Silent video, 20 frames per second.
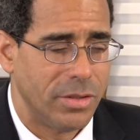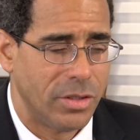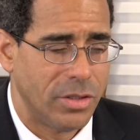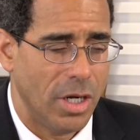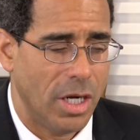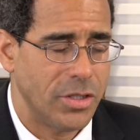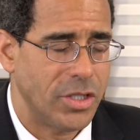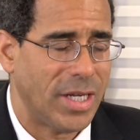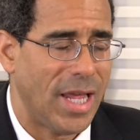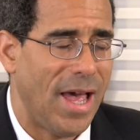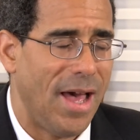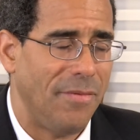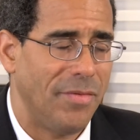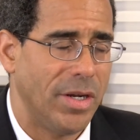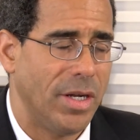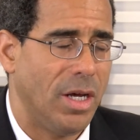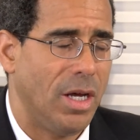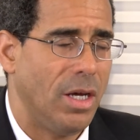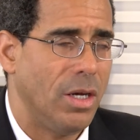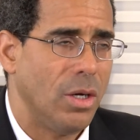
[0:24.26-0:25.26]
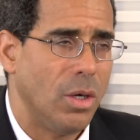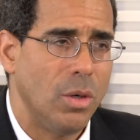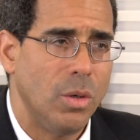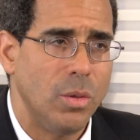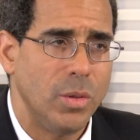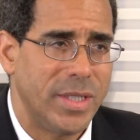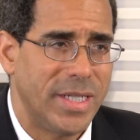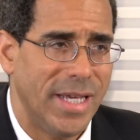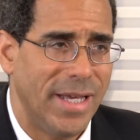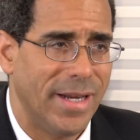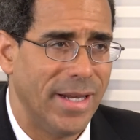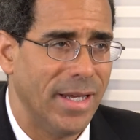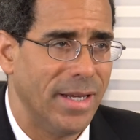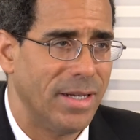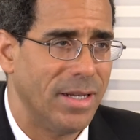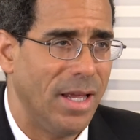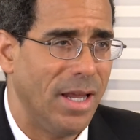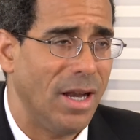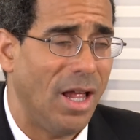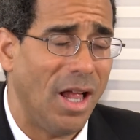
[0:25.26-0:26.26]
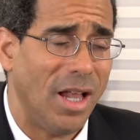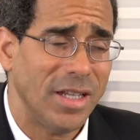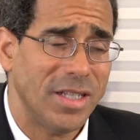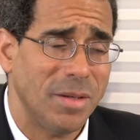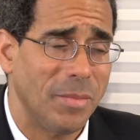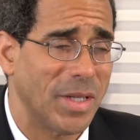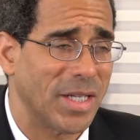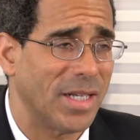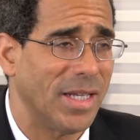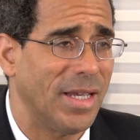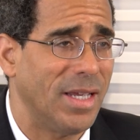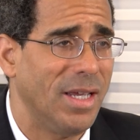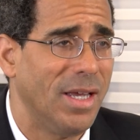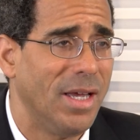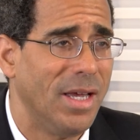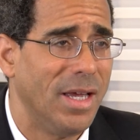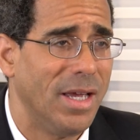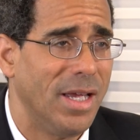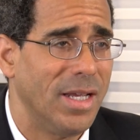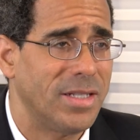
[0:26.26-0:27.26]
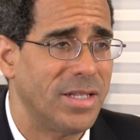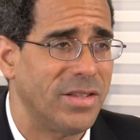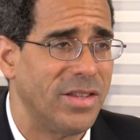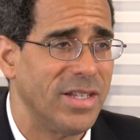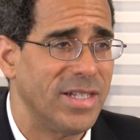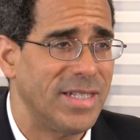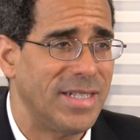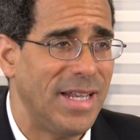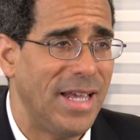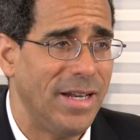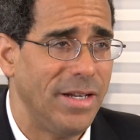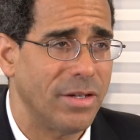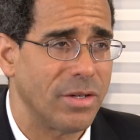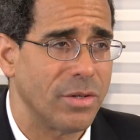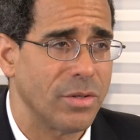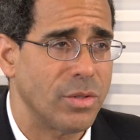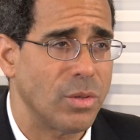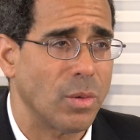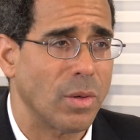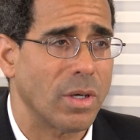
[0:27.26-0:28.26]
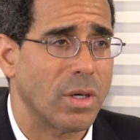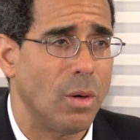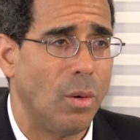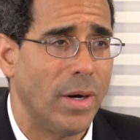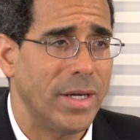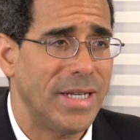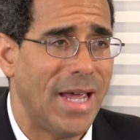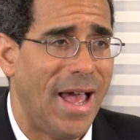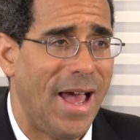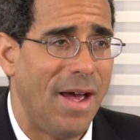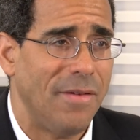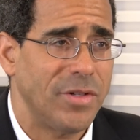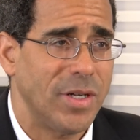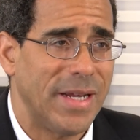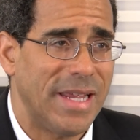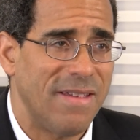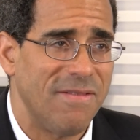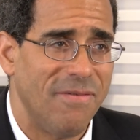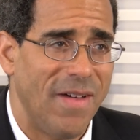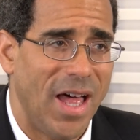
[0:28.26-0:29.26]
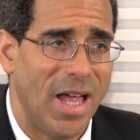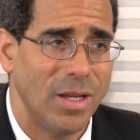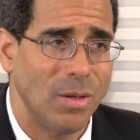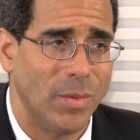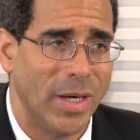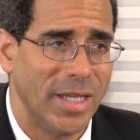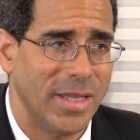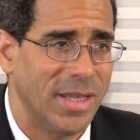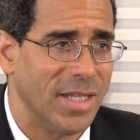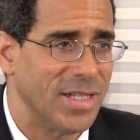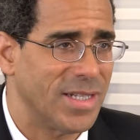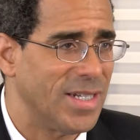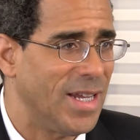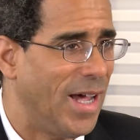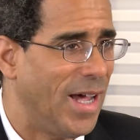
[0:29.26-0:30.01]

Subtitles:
Judge Kavanaugh who did it. And ultimately, it's the senators who are going to have to evaluate this,